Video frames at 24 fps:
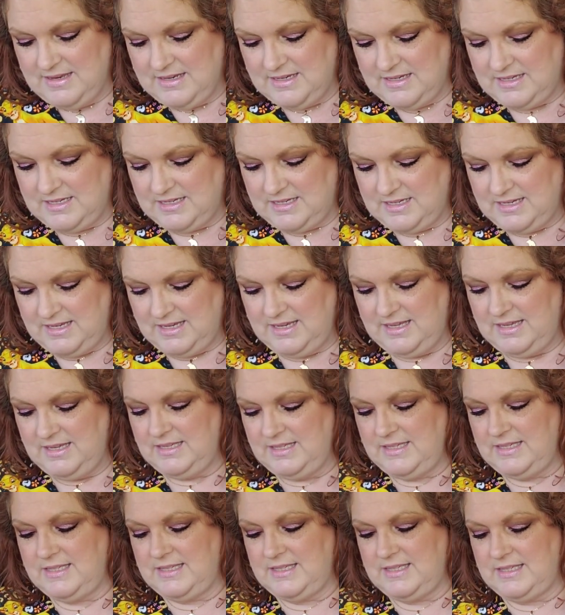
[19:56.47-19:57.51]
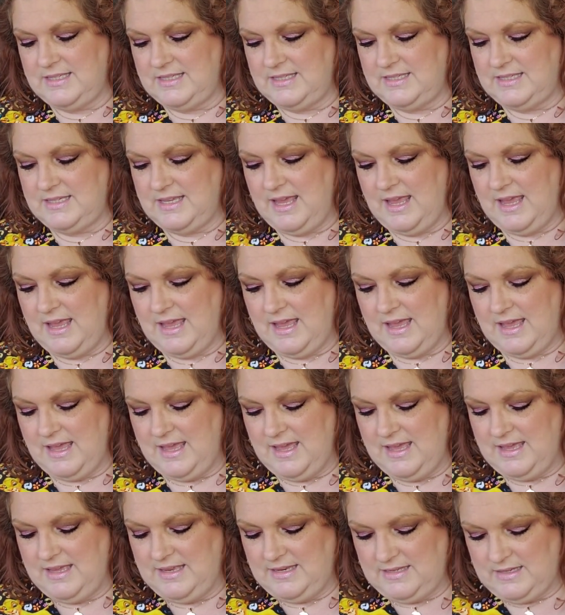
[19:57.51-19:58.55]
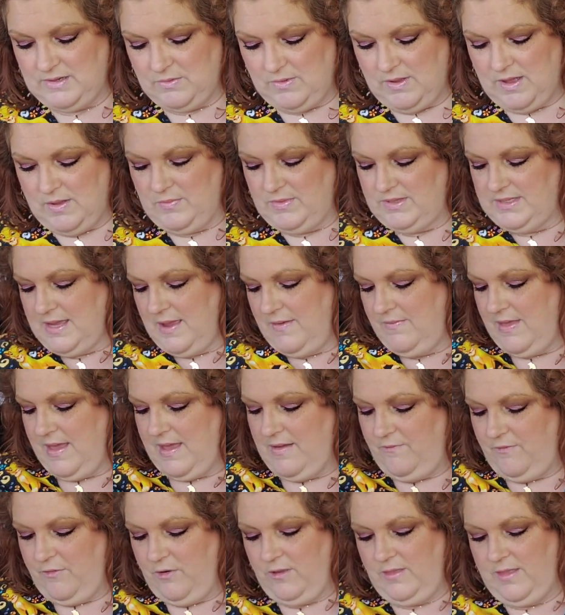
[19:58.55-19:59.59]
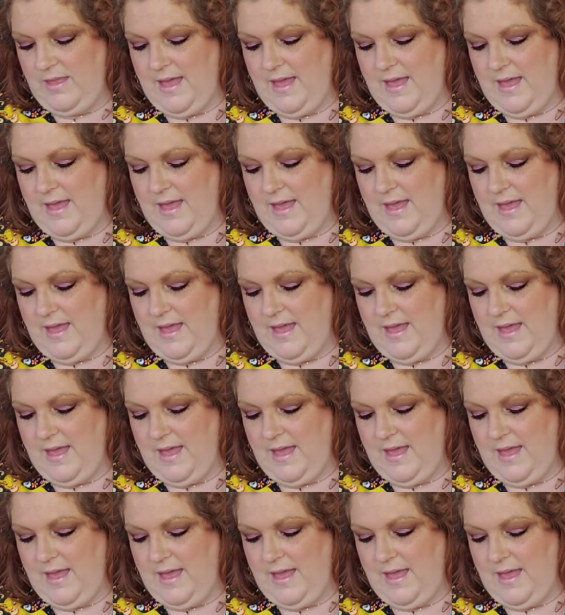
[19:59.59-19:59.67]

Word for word: she sent, well, I'm going to save that for